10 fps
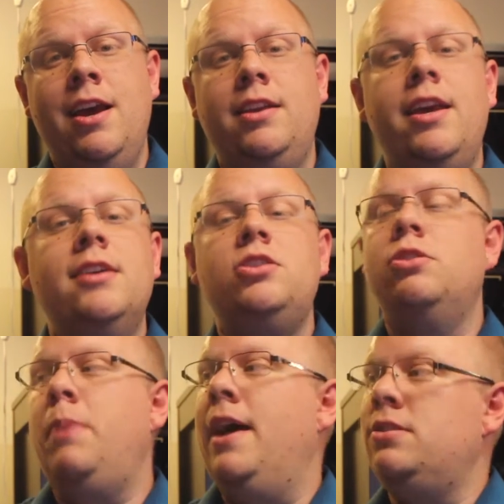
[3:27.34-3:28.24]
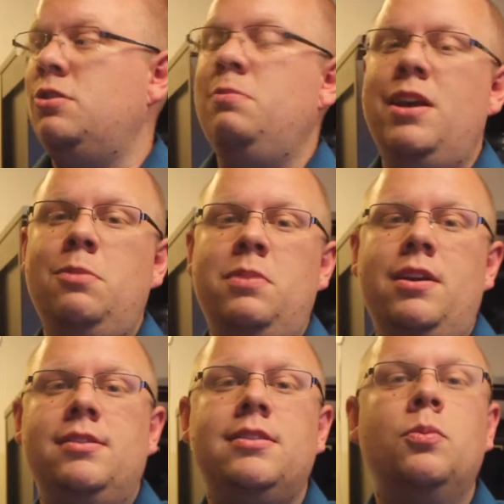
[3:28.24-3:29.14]
And yes, your pastor may
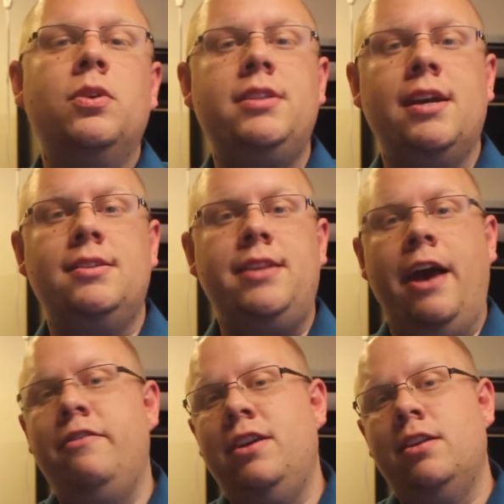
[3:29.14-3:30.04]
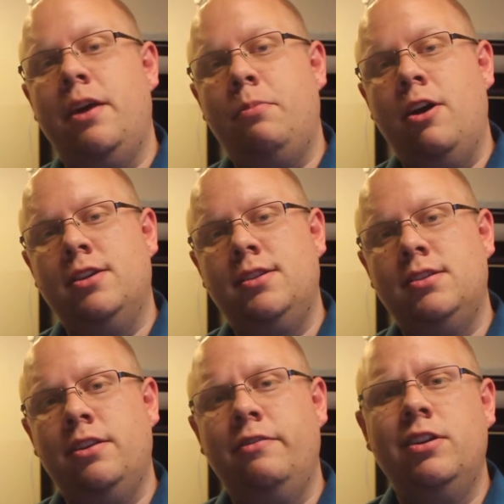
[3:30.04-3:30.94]
be somewhat tech savvy in that
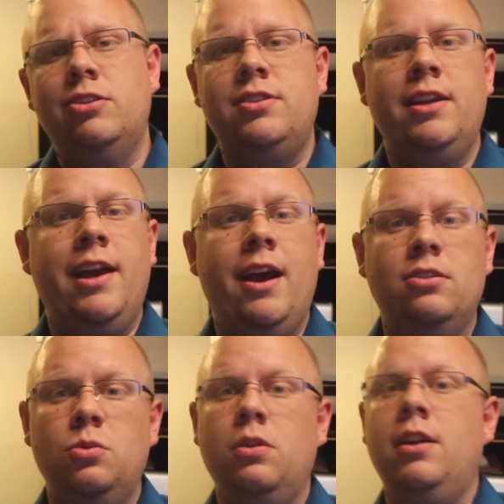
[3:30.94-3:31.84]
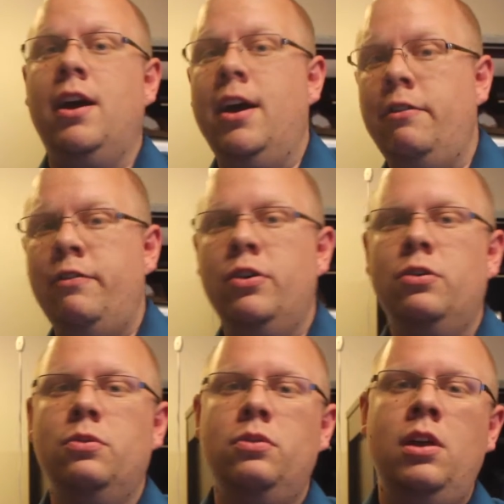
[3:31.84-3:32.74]
process of understanding how to work an
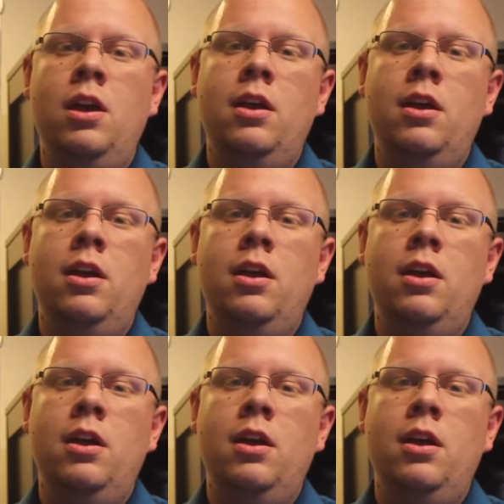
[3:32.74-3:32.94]
iPhone,